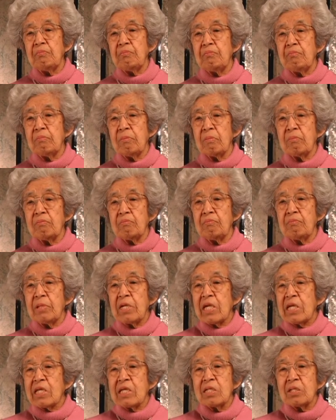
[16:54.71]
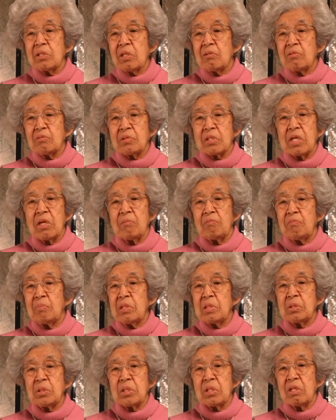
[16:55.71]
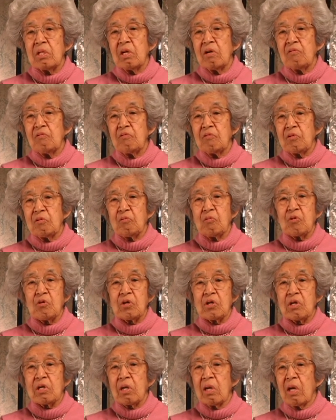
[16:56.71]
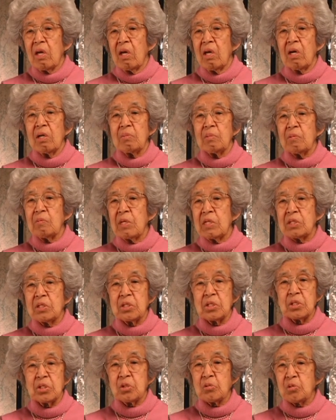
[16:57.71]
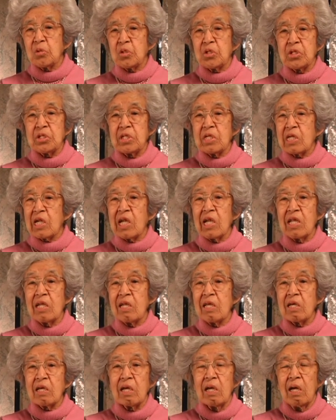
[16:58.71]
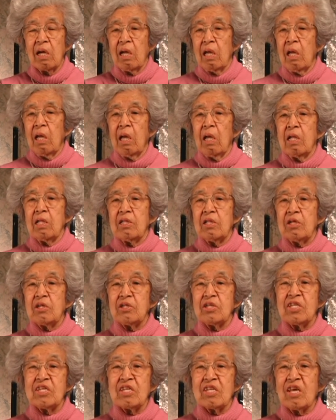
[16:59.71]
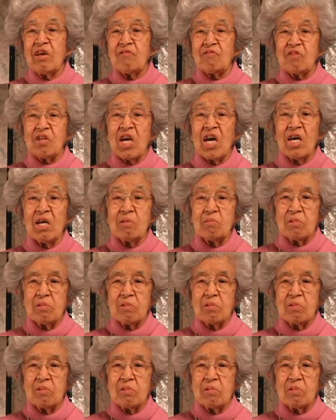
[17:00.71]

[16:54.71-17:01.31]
But I guess I was kept busy enough with work, helping my sister work in the clinic, that didn't have time to